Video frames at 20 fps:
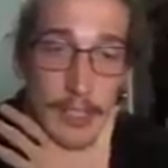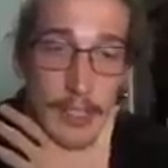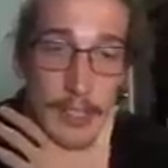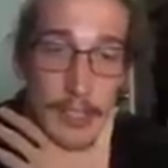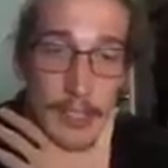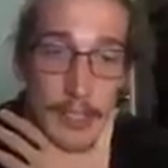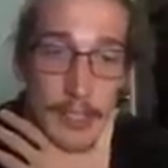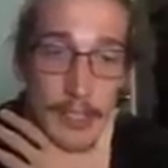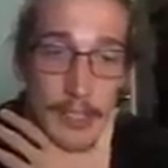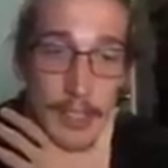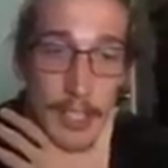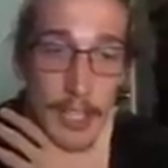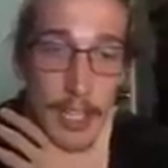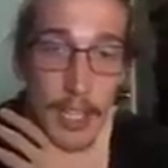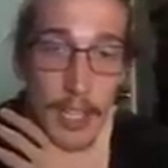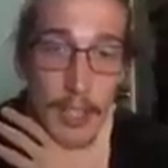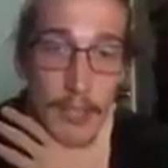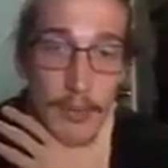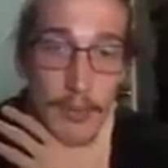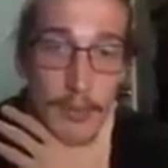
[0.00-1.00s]

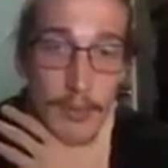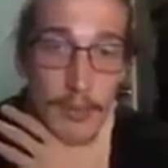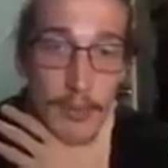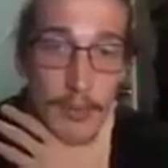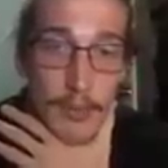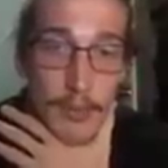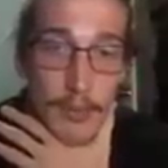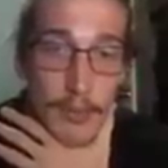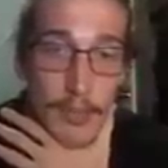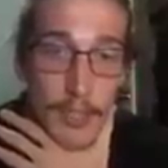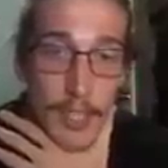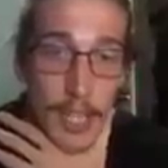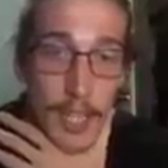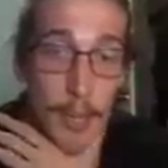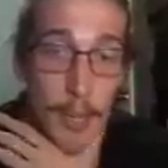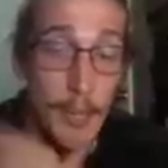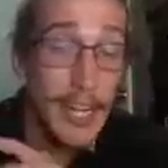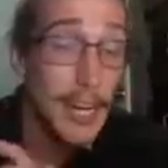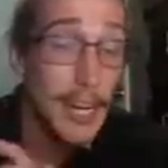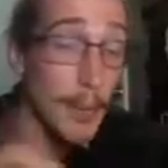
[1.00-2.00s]
So, in a
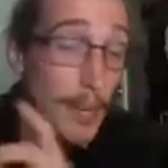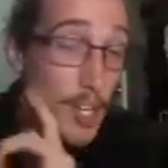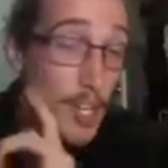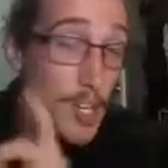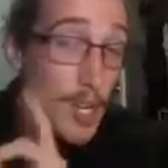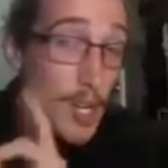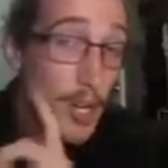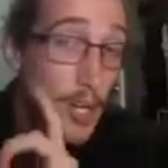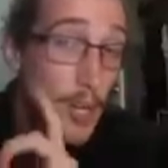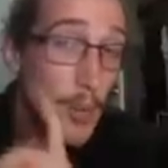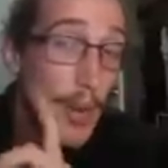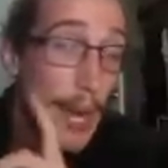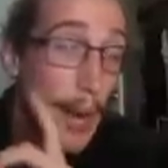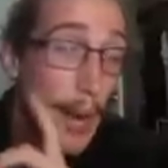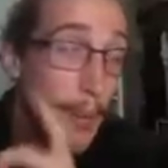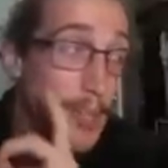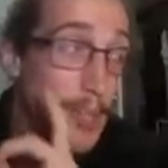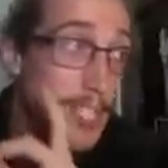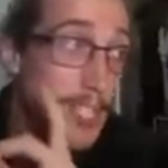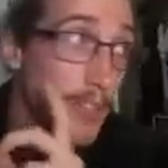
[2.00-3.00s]
minute I'm going to show you what
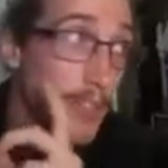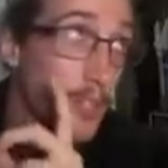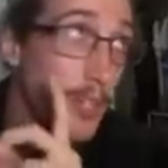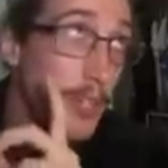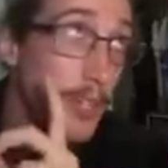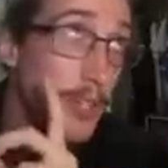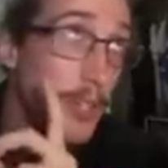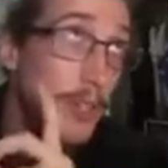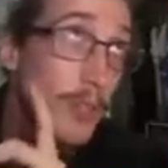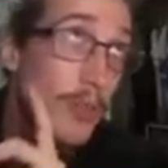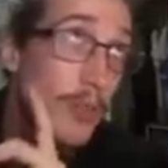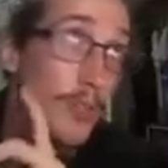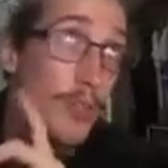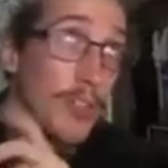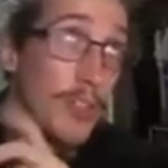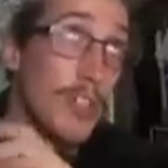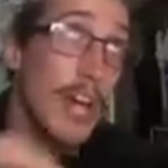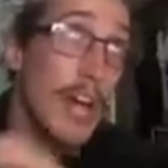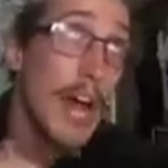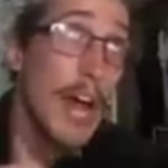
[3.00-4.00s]
happens if you
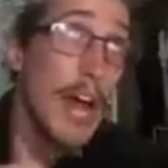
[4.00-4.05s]
dive